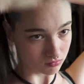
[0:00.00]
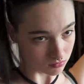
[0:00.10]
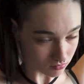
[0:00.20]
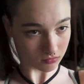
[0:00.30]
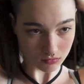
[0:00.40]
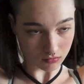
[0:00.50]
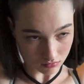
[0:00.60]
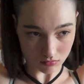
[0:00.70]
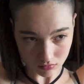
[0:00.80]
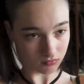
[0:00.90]
pretty bad
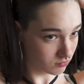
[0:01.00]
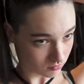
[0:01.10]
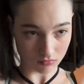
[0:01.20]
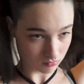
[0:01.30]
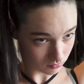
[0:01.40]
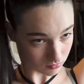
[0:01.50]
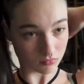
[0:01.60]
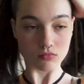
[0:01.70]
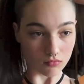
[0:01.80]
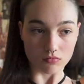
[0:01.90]
at getting all of the hair
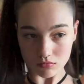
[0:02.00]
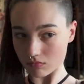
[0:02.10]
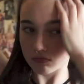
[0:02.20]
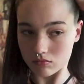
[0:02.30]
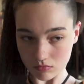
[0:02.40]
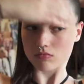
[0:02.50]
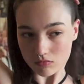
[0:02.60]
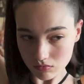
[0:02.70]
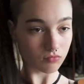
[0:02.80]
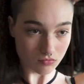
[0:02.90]
smoothed down and
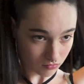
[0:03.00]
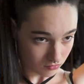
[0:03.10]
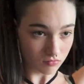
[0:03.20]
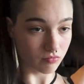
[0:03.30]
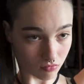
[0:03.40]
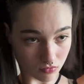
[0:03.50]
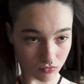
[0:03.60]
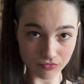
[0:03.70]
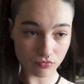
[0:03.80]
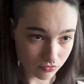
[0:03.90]
together.
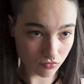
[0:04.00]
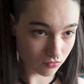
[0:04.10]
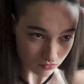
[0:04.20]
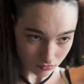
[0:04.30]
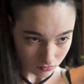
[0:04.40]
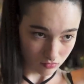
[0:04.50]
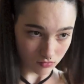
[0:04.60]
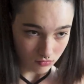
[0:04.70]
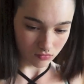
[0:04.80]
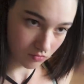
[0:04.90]
I don't know about you guys,
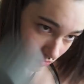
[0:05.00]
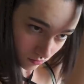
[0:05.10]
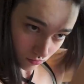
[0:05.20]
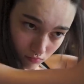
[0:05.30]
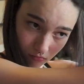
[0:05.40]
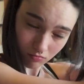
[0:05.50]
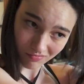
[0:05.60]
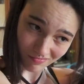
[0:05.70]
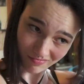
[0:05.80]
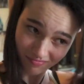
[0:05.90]
but pigtails are kind of
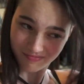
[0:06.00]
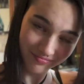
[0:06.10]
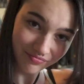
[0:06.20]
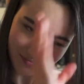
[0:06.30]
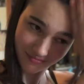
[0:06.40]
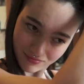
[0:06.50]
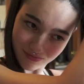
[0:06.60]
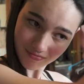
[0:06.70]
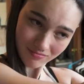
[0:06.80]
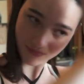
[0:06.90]
hard. Do you guys struggle with it